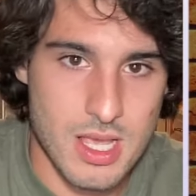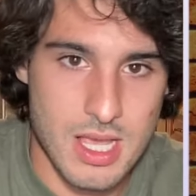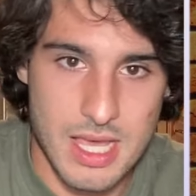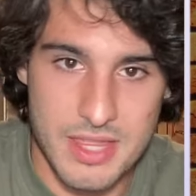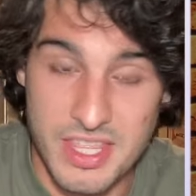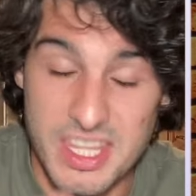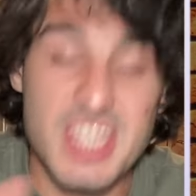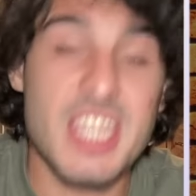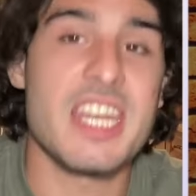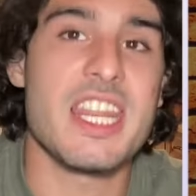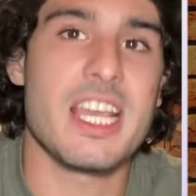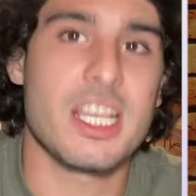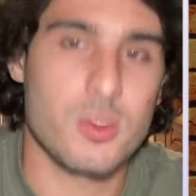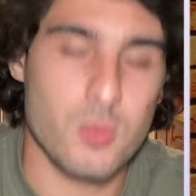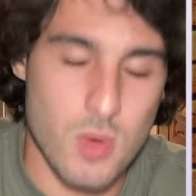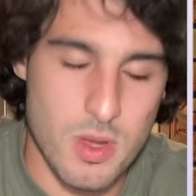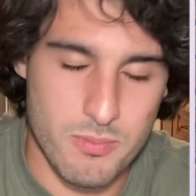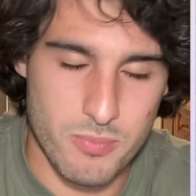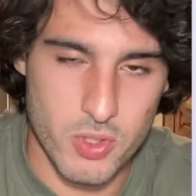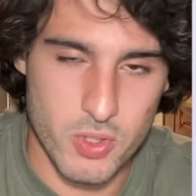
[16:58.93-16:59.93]
I think the Knicks
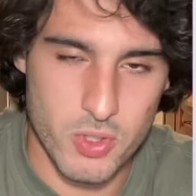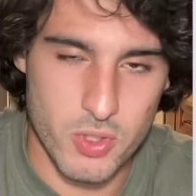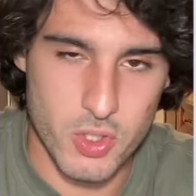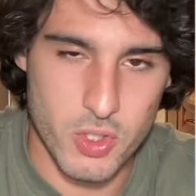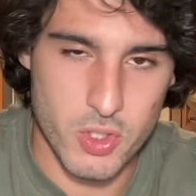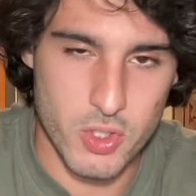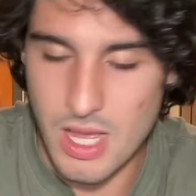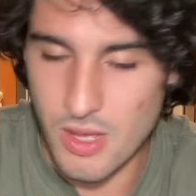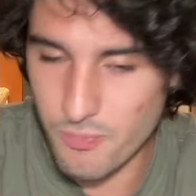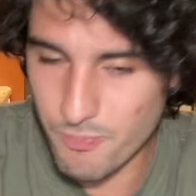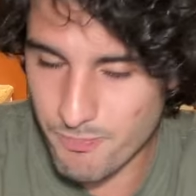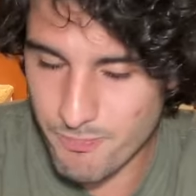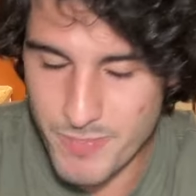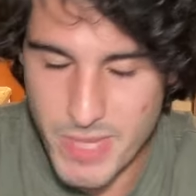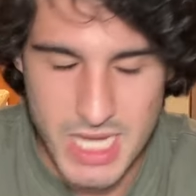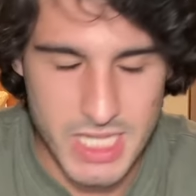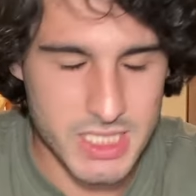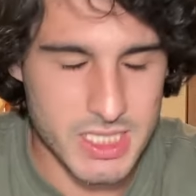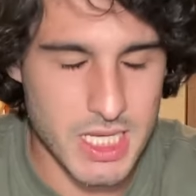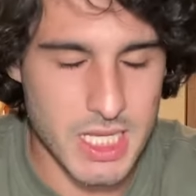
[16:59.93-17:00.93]
want Bruce Brown.
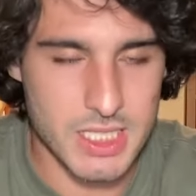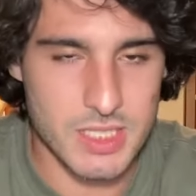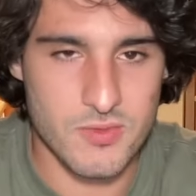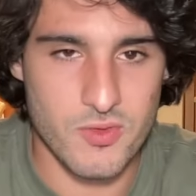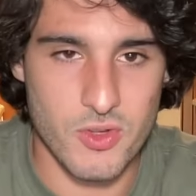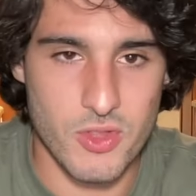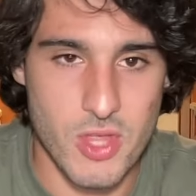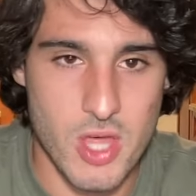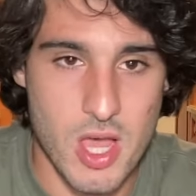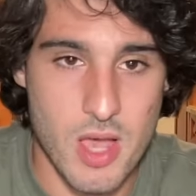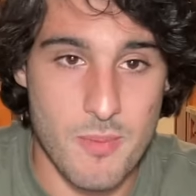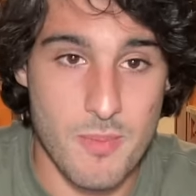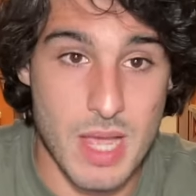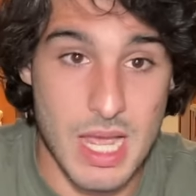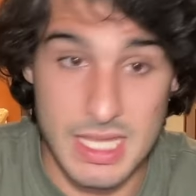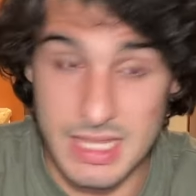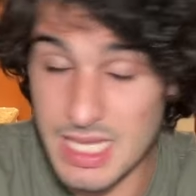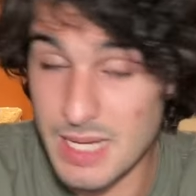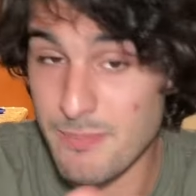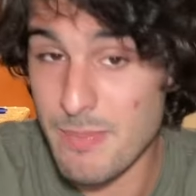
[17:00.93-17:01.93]
Makes sense for them.
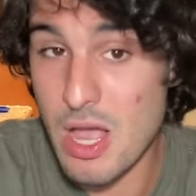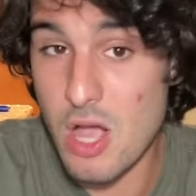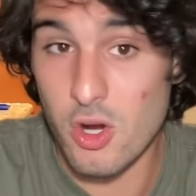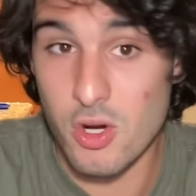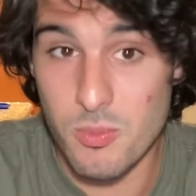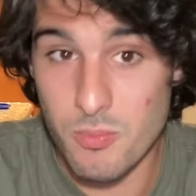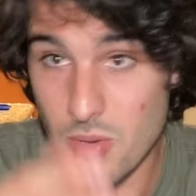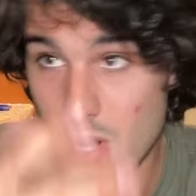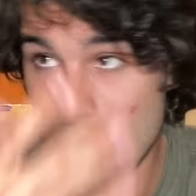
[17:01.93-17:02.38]
I think Malcolm